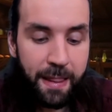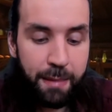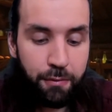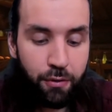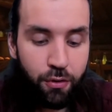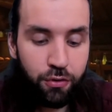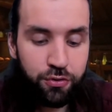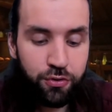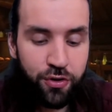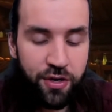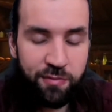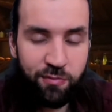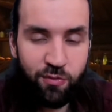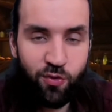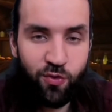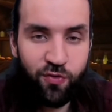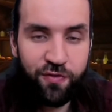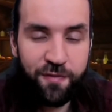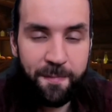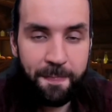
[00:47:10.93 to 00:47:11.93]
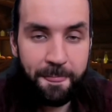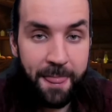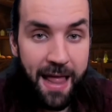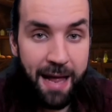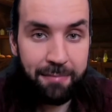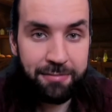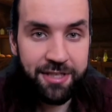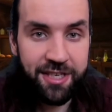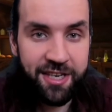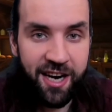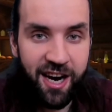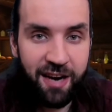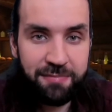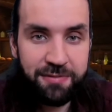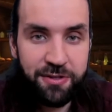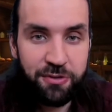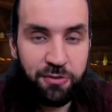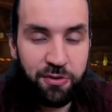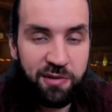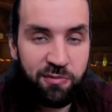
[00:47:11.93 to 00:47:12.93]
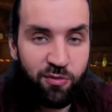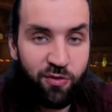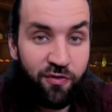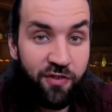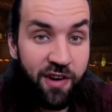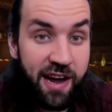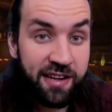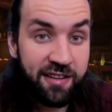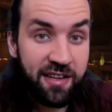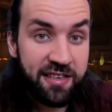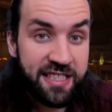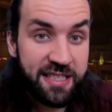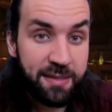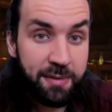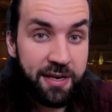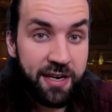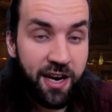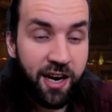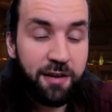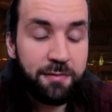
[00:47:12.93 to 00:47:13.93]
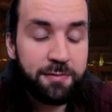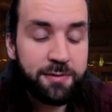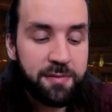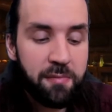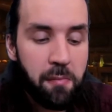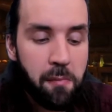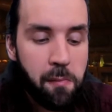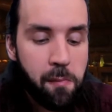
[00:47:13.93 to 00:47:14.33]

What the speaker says: Because you remove empty carbs, you remove high glycemic carbs,